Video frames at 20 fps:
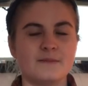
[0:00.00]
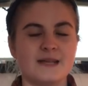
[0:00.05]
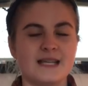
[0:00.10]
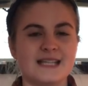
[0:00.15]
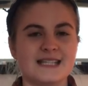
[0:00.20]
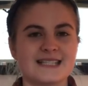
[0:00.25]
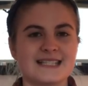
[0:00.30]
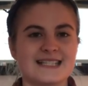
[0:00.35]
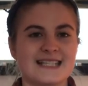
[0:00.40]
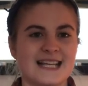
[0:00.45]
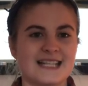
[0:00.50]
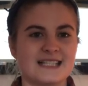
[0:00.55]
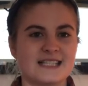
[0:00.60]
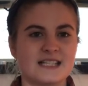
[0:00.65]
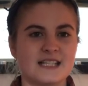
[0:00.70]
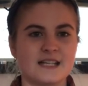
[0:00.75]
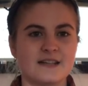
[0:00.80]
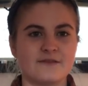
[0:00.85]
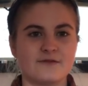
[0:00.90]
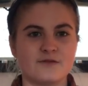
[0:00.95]

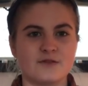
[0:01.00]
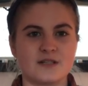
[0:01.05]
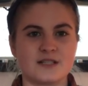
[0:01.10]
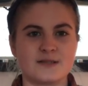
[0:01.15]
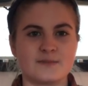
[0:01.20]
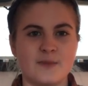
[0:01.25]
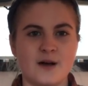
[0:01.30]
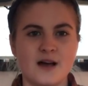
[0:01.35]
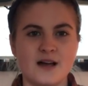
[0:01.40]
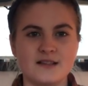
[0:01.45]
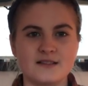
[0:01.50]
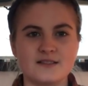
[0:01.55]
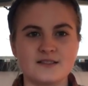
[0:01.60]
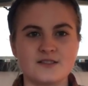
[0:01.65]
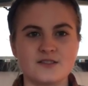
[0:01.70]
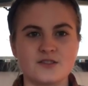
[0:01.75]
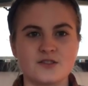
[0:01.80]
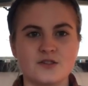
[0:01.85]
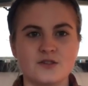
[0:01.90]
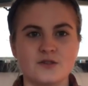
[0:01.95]
insensitive
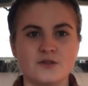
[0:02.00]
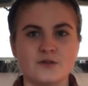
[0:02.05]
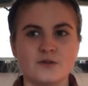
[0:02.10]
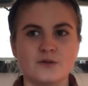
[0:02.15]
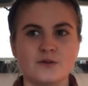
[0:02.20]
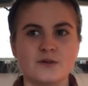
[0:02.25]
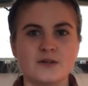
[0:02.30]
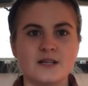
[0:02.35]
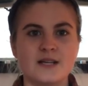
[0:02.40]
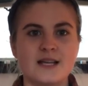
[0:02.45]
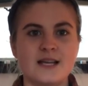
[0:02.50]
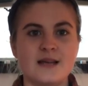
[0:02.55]
response to